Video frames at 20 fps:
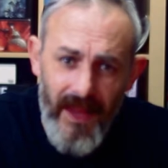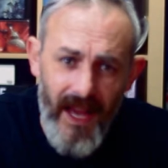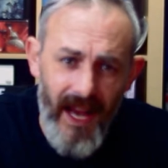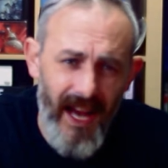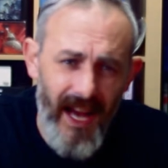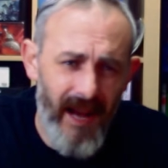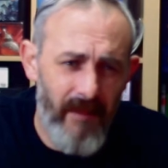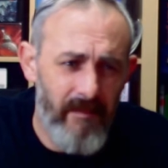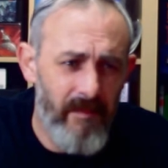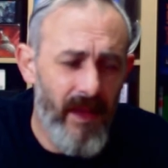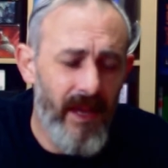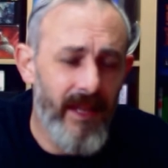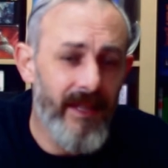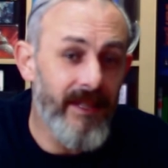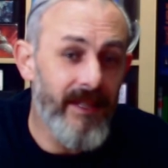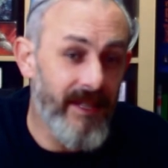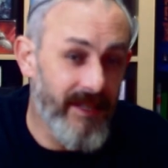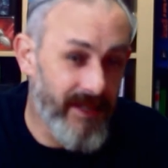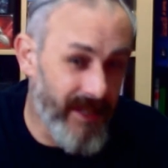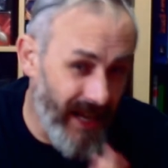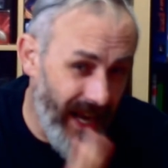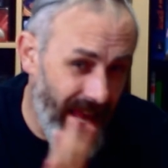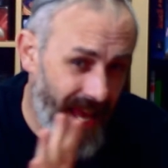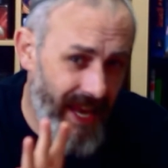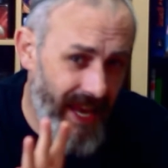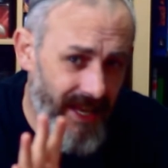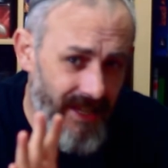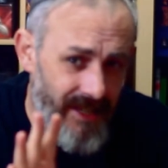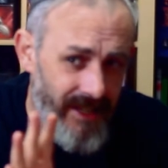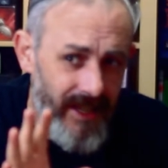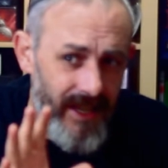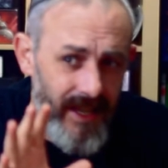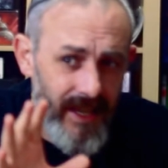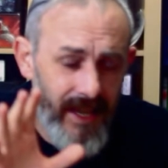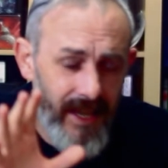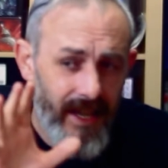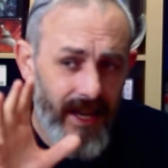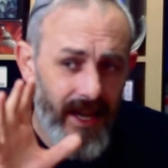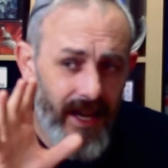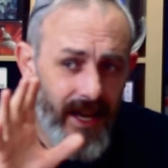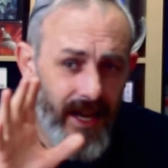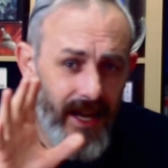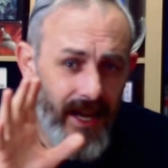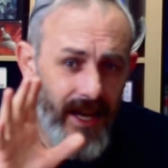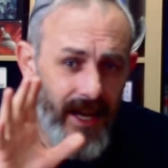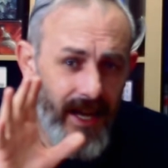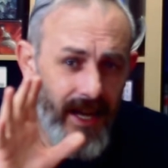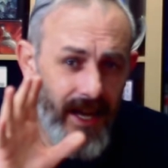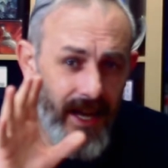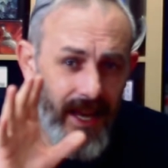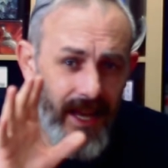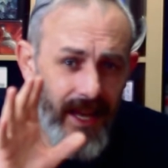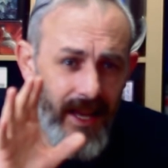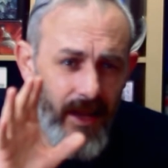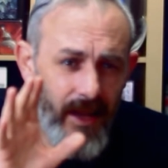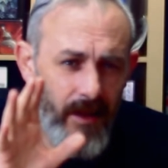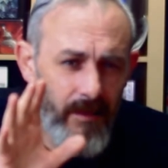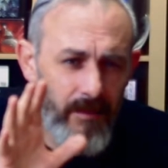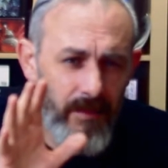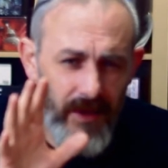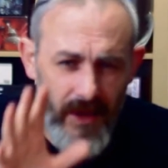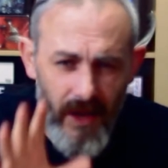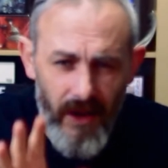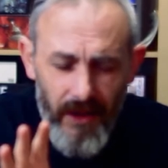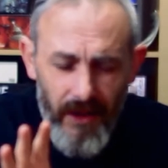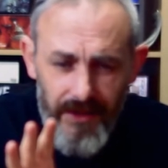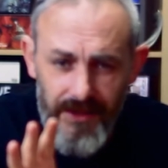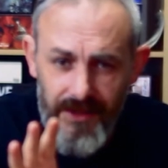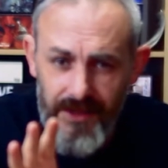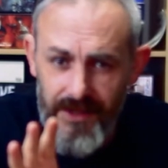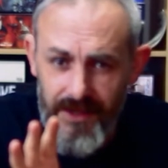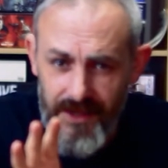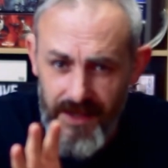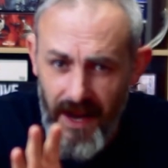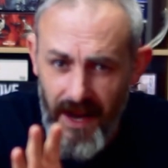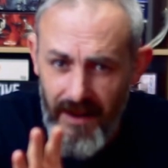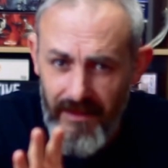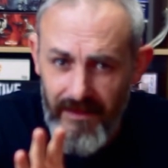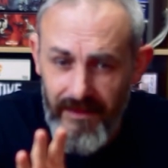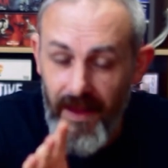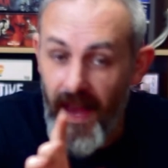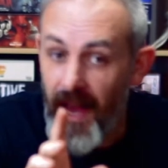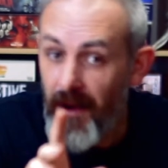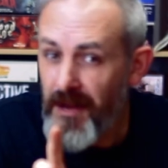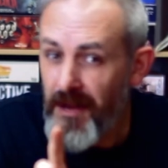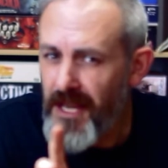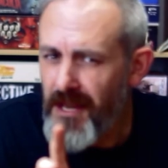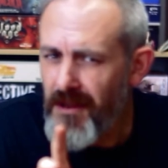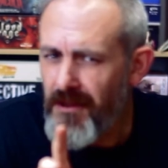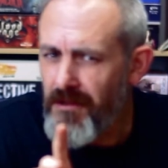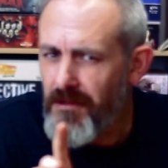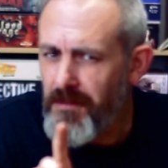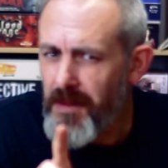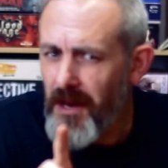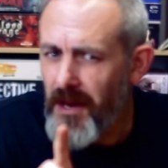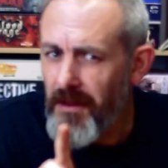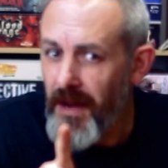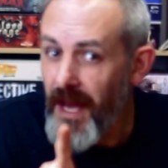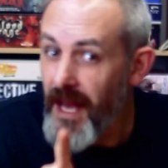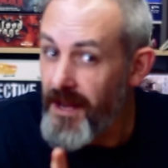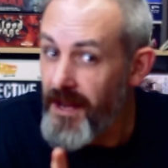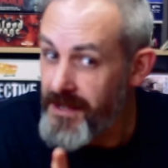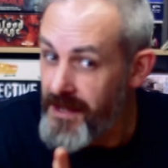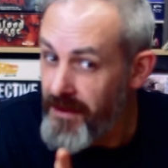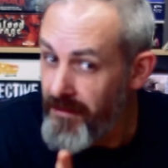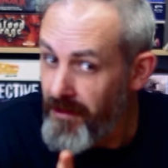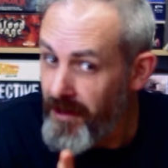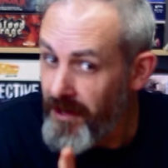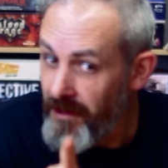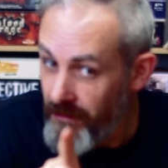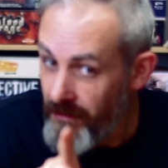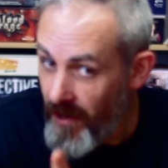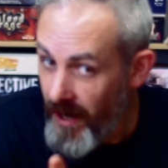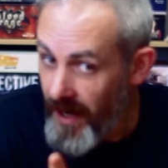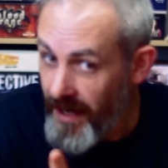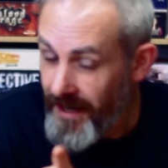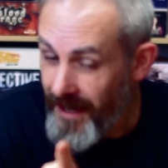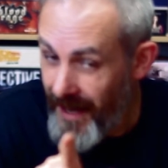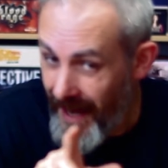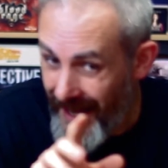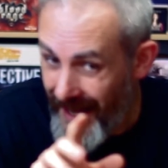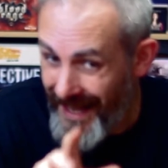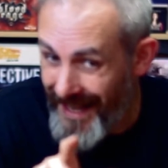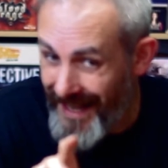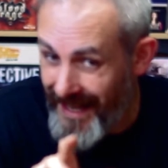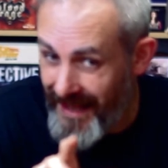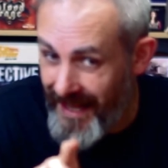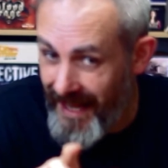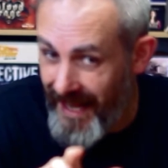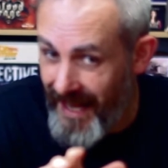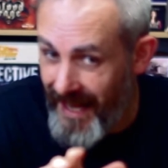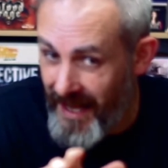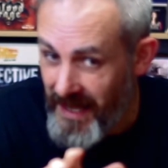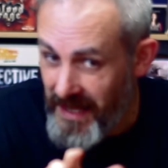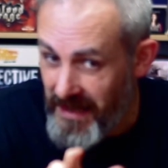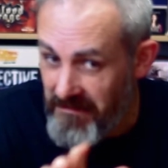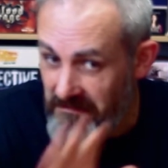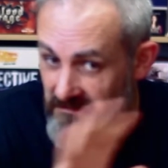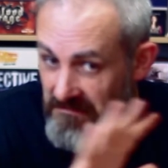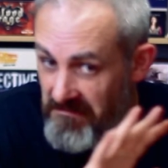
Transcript: It's delayed because stuff. How are you, by the way? How's everyone? All right? Hanging in there?